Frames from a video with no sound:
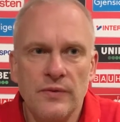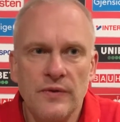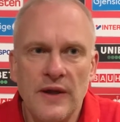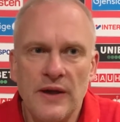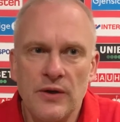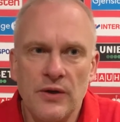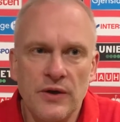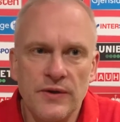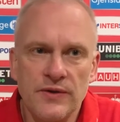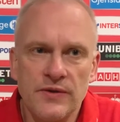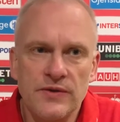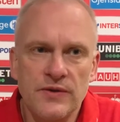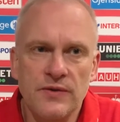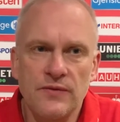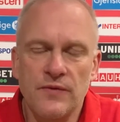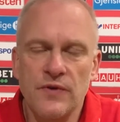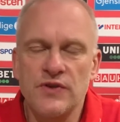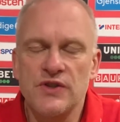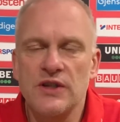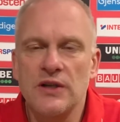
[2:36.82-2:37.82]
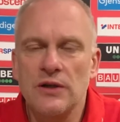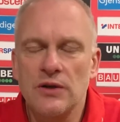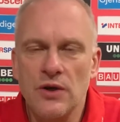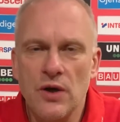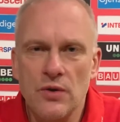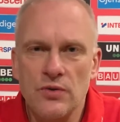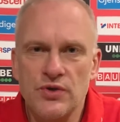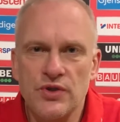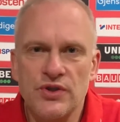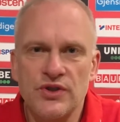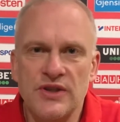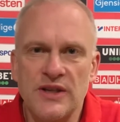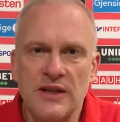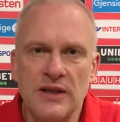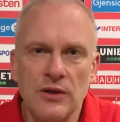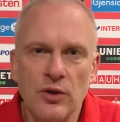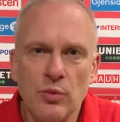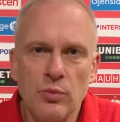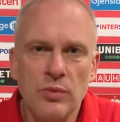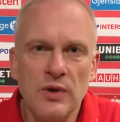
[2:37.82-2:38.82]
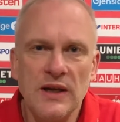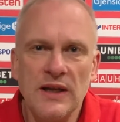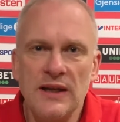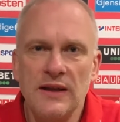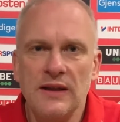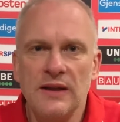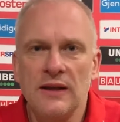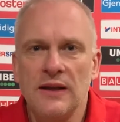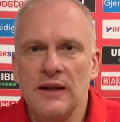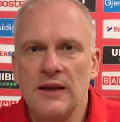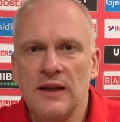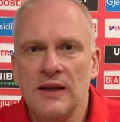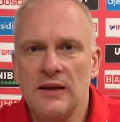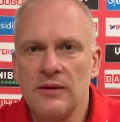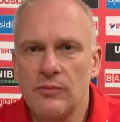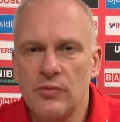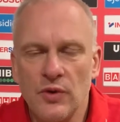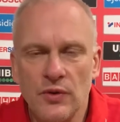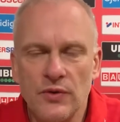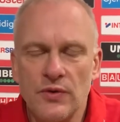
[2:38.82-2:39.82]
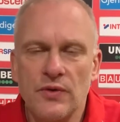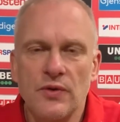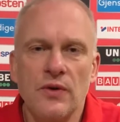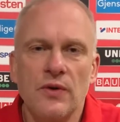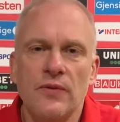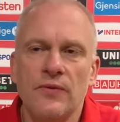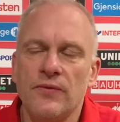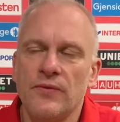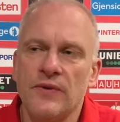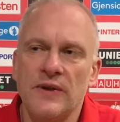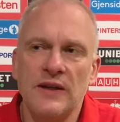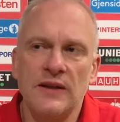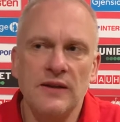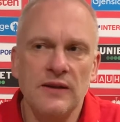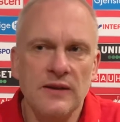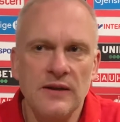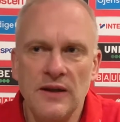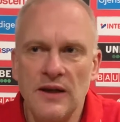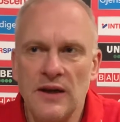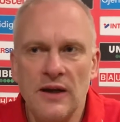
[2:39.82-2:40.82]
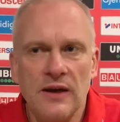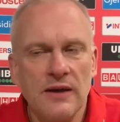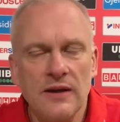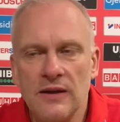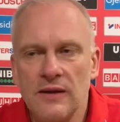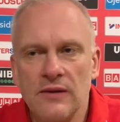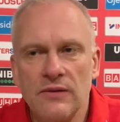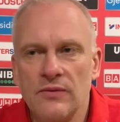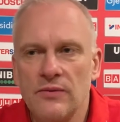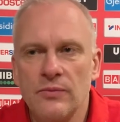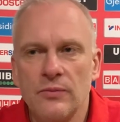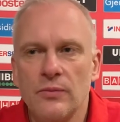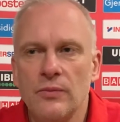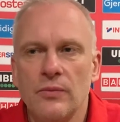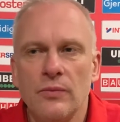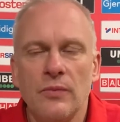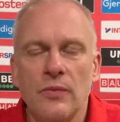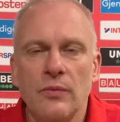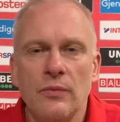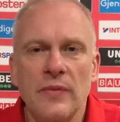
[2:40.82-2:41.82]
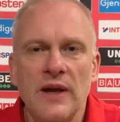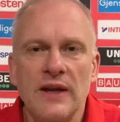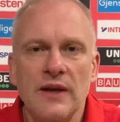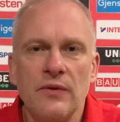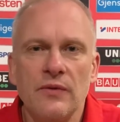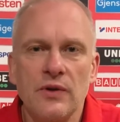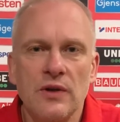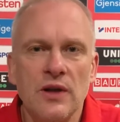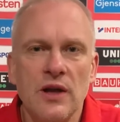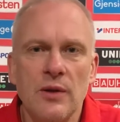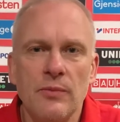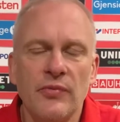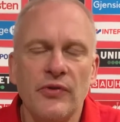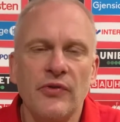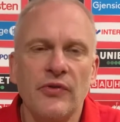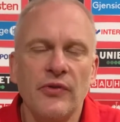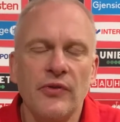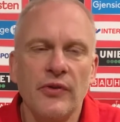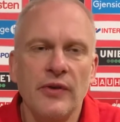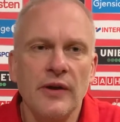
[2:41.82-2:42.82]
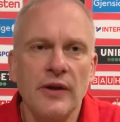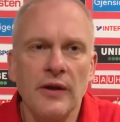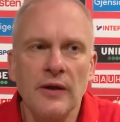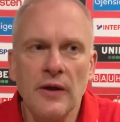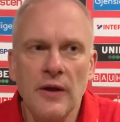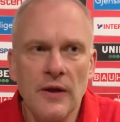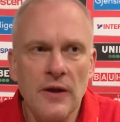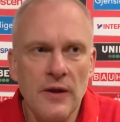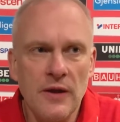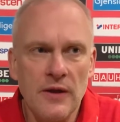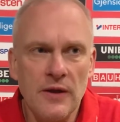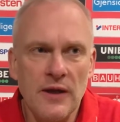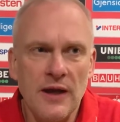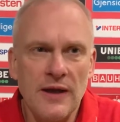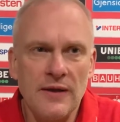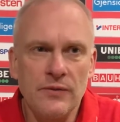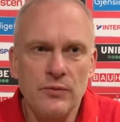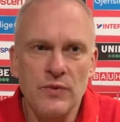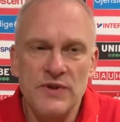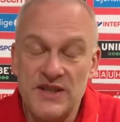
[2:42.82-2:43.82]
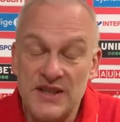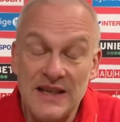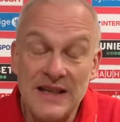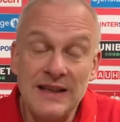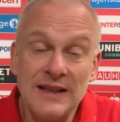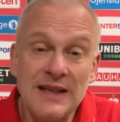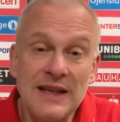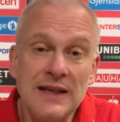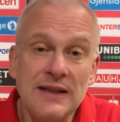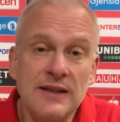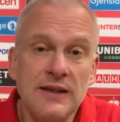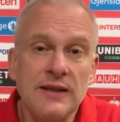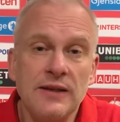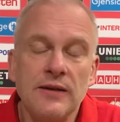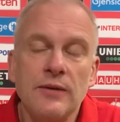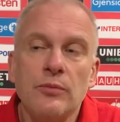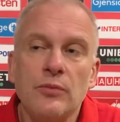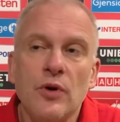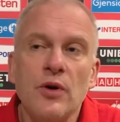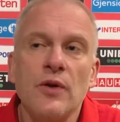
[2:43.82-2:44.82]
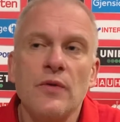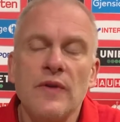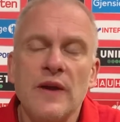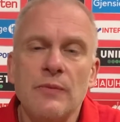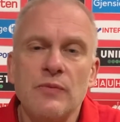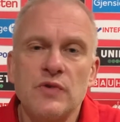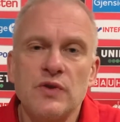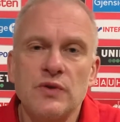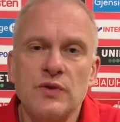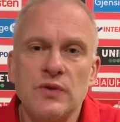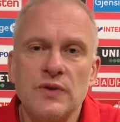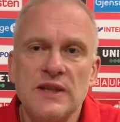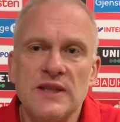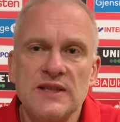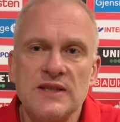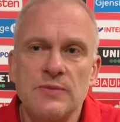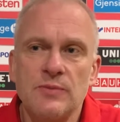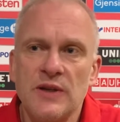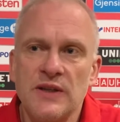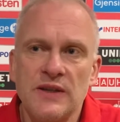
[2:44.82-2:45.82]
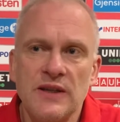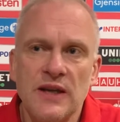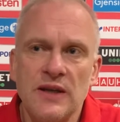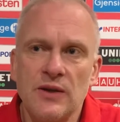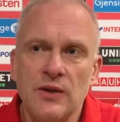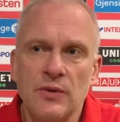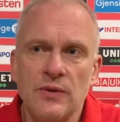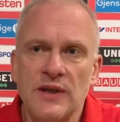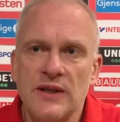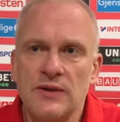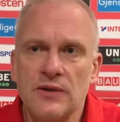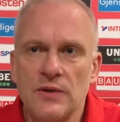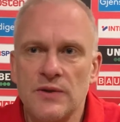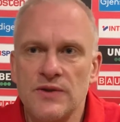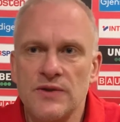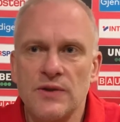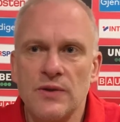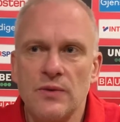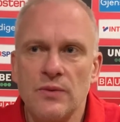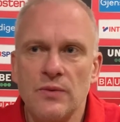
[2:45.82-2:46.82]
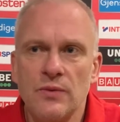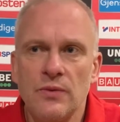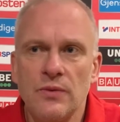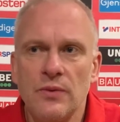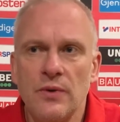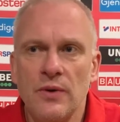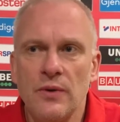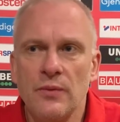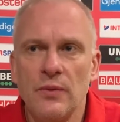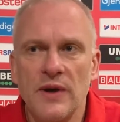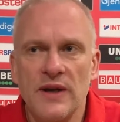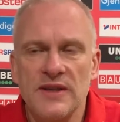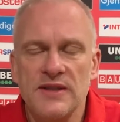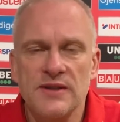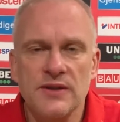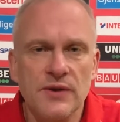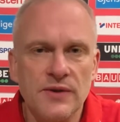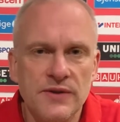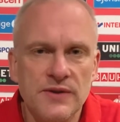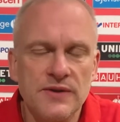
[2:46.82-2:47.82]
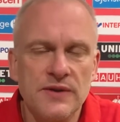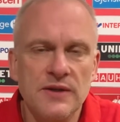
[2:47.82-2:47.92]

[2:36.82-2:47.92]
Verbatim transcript: I got physical coaches in Lublin, in Piotrków, in, yeah, in many of the clubs. Uh, and we still need more of them to do this, but I know that also where it's not